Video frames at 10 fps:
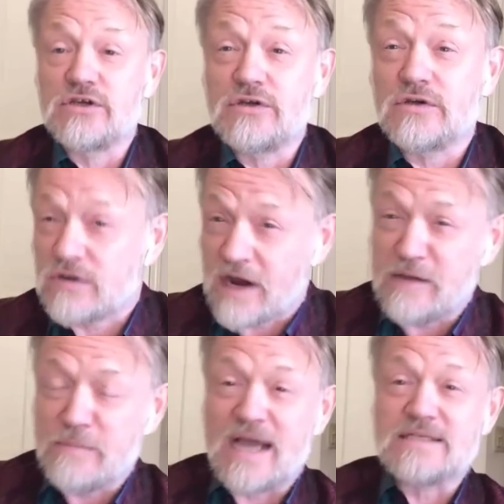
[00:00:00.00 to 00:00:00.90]
to
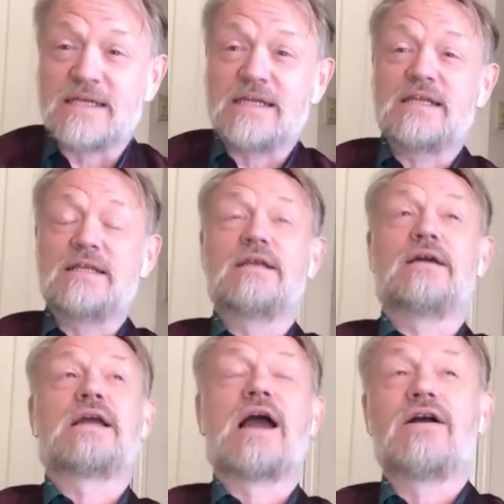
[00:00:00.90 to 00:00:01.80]
Craig Mazin and
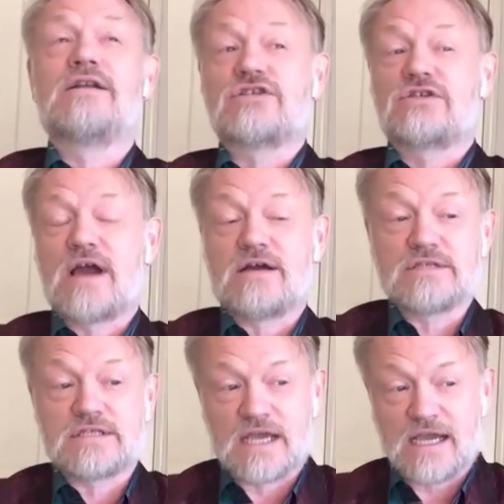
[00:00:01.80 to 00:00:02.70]
Carolyn
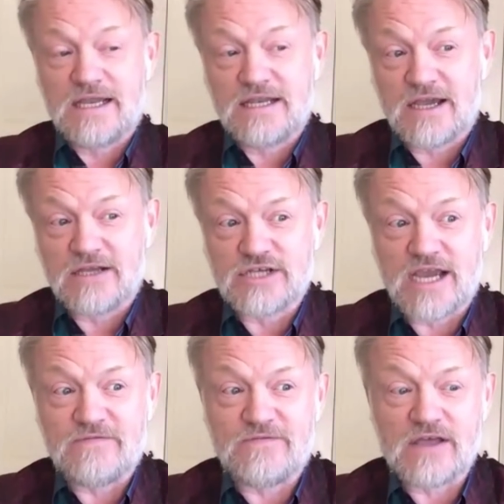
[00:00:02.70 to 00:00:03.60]
Strauss and uh,
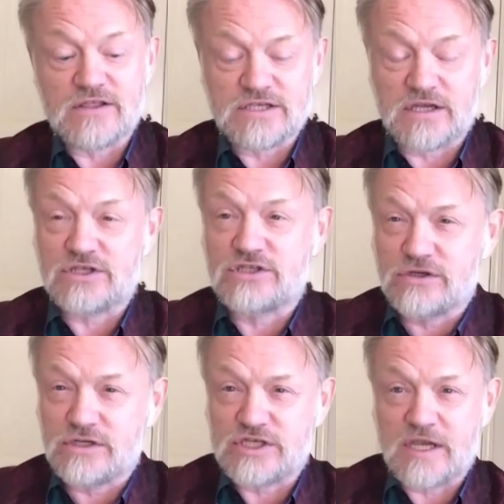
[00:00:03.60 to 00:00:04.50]
Jane Featherston's
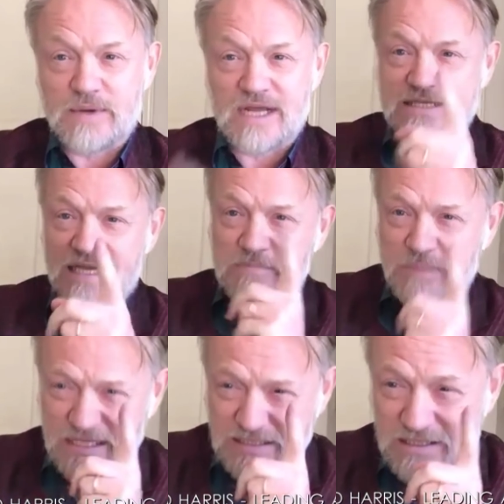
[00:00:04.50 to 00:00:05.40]
stewardship. I'd say the
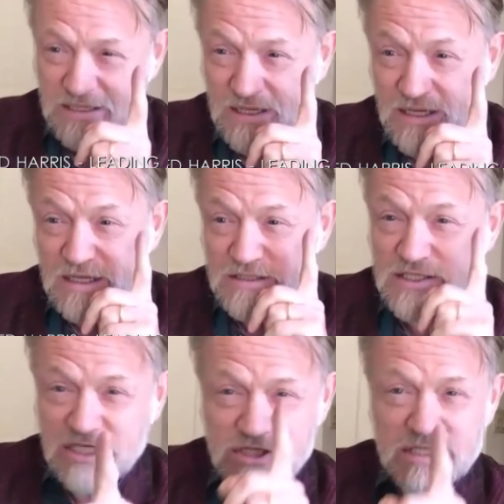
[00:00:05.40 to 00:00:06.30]
best
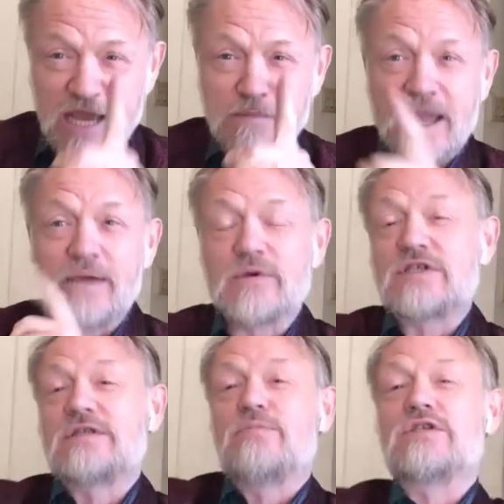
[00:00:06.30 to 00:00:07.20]
decision they made
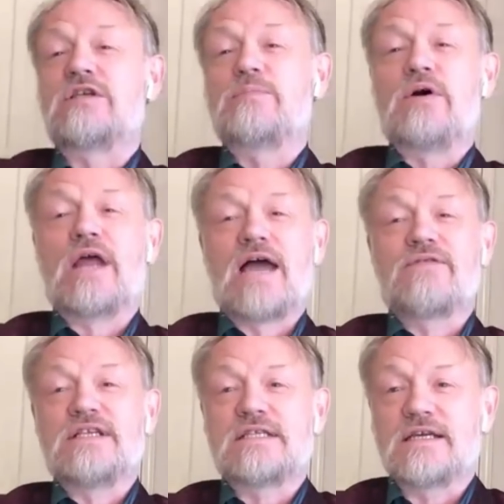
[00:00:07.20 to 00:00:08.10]
was, was to put
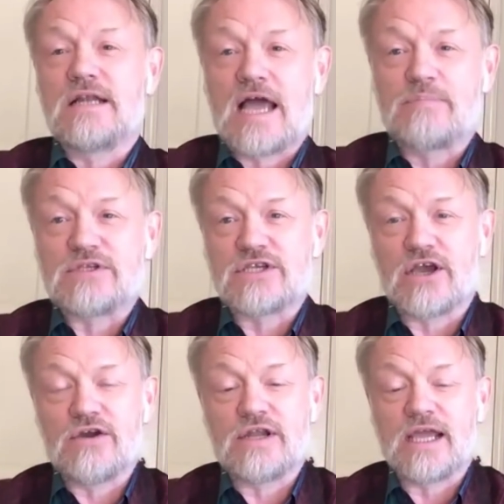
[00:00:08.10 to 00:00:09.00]
every single
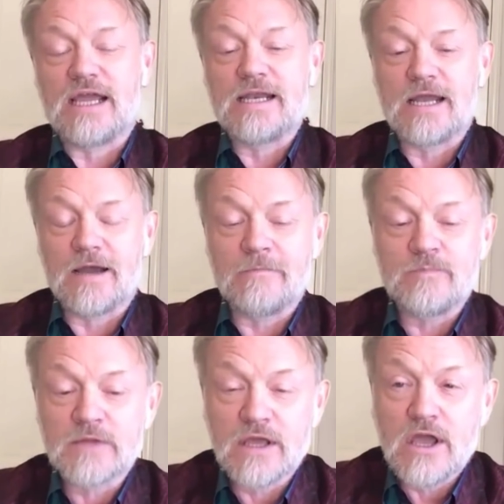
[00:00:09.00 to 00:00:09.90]
episode in
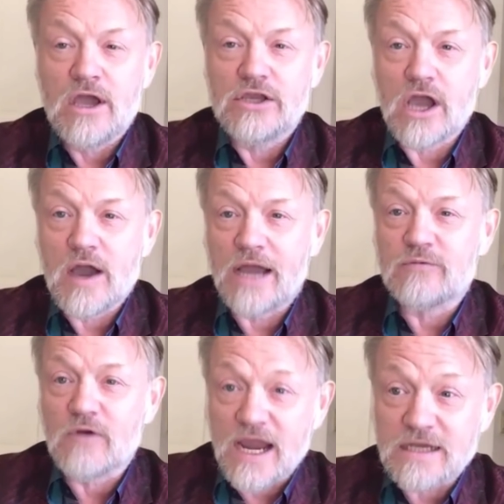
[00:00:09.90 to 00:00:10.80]
um,
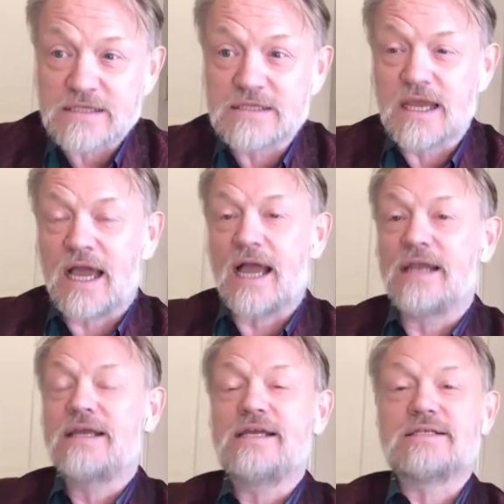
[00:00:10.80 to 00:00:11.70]
Johan Rank's
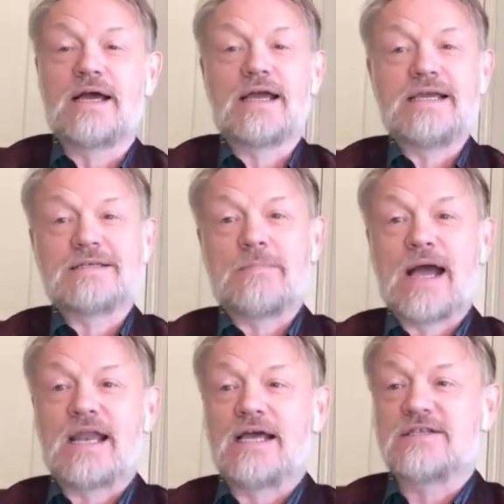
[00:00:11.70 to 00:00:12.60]
hand. He's a, he's a
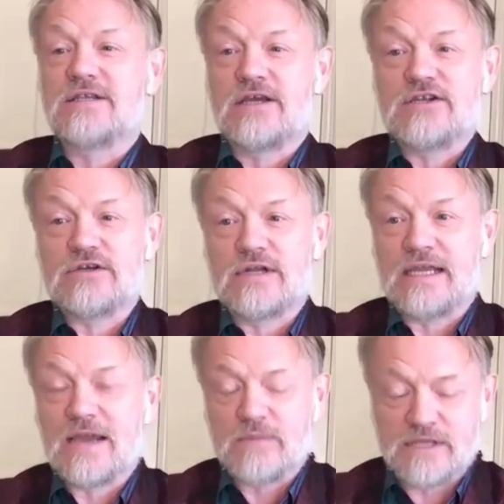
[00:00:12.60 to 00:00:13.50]
badass, and I'd do it
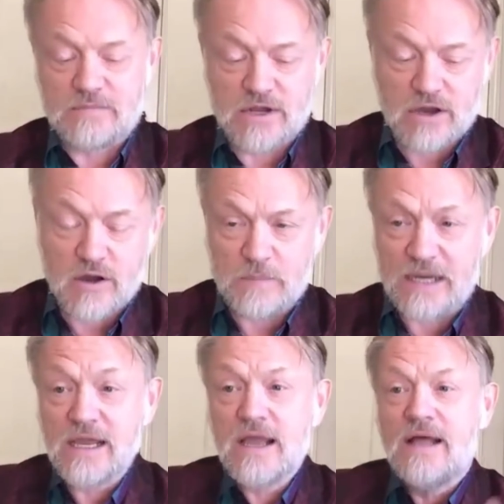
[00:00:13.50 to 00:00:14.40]
again with him in a
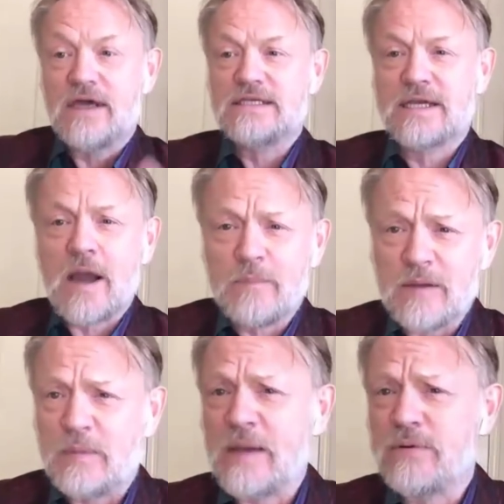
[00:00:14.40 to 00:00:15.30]
heartbeat. There's a
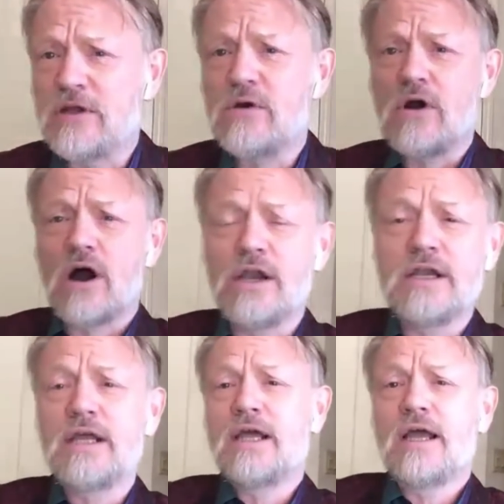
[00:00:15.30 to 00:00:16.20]
couple of people who are
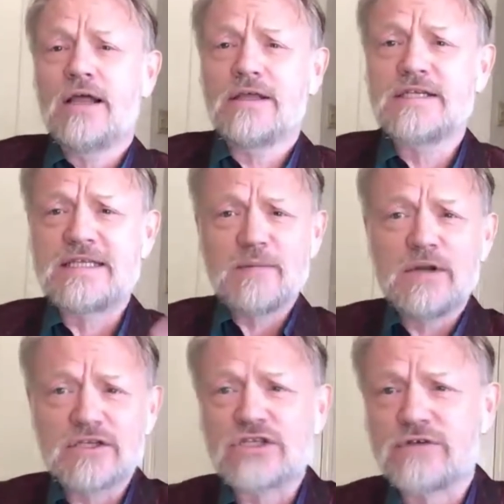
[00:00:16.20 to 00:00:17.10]
on a
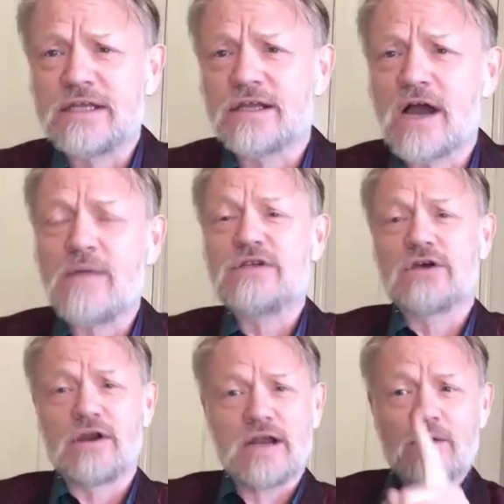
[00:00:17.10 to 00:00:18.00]
similar streak that I
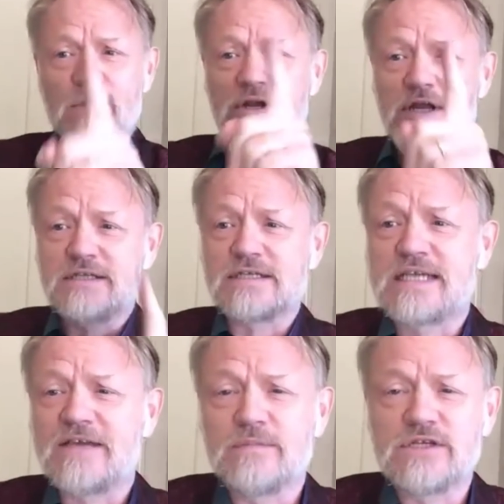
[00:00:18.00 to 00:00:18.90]
was on, and I want to
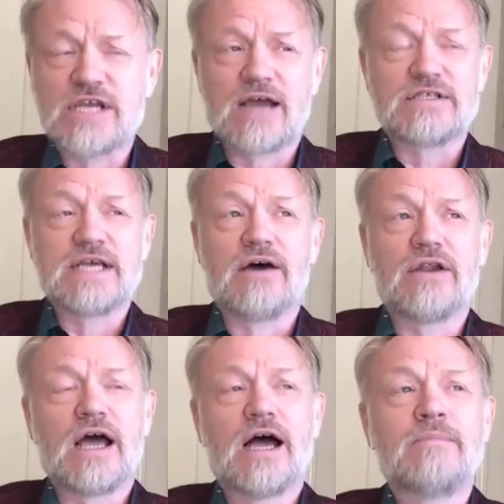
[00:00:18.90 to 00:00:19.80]
just give them a
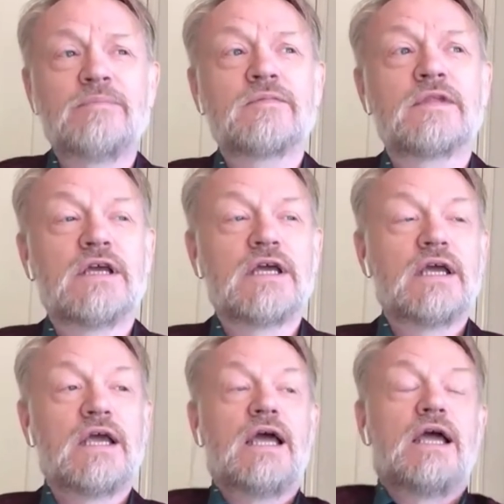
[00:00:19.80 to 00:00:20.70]
shout-out. Um,
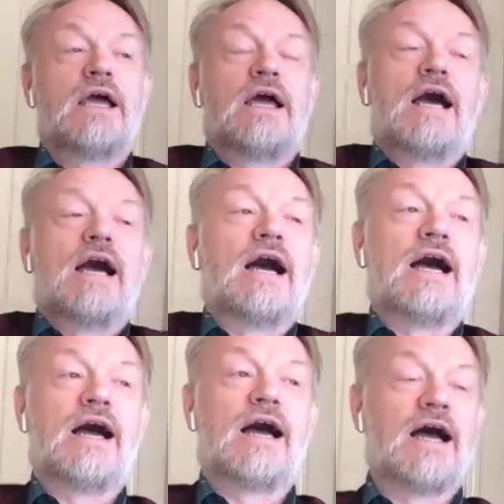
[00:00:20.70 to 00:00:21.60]

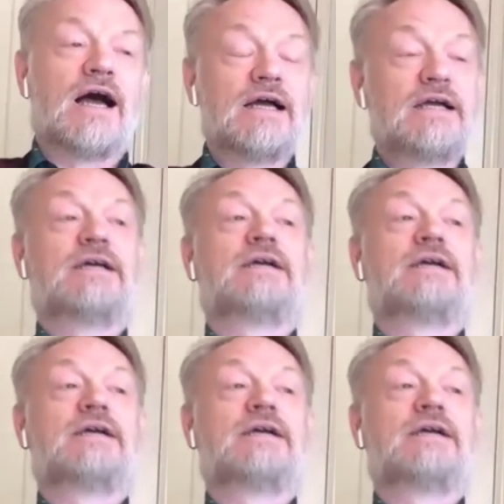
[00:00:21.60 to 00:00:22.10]
uh,